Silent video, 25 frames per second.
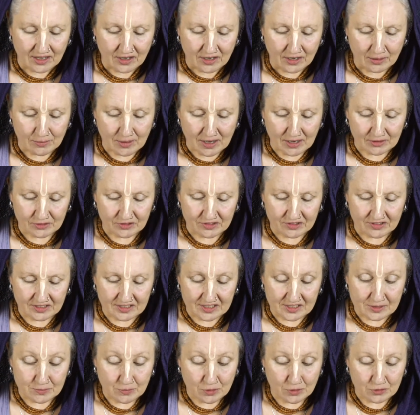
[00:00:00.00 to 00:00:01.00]
about
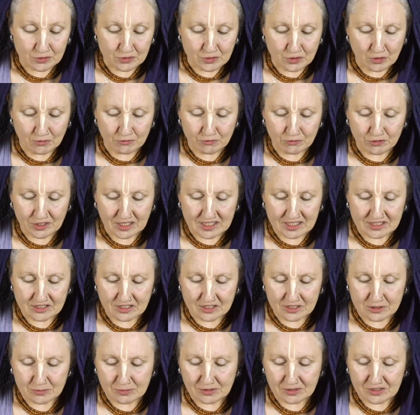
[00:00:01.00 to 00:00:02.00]
these most confidential
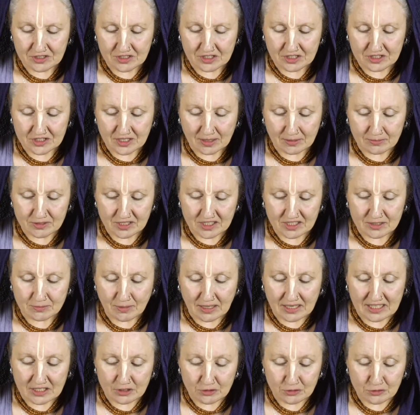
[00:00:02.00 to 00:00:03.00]
spiritual subjects, my
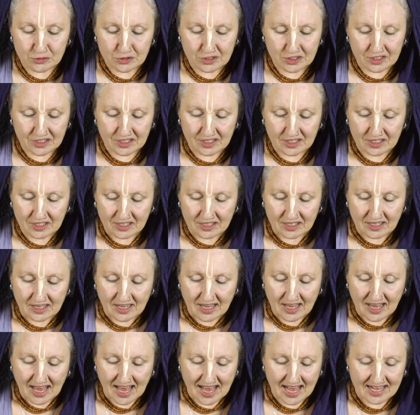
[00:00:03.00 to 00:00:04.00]
illusion
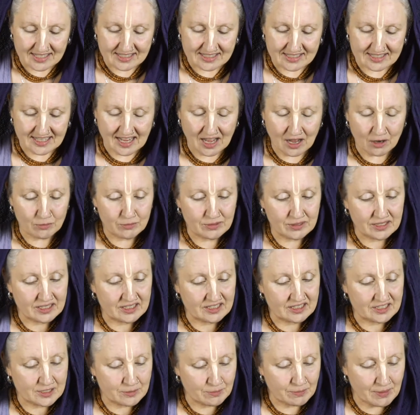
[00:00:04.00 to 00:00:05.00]
has now been
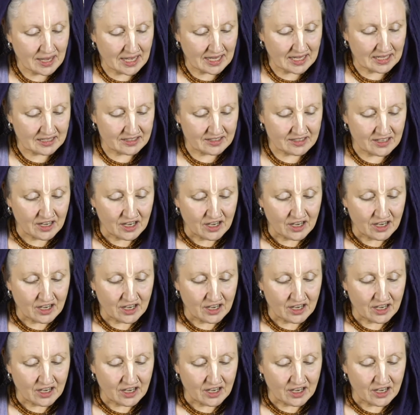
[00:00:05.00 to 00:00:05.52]
dispelled.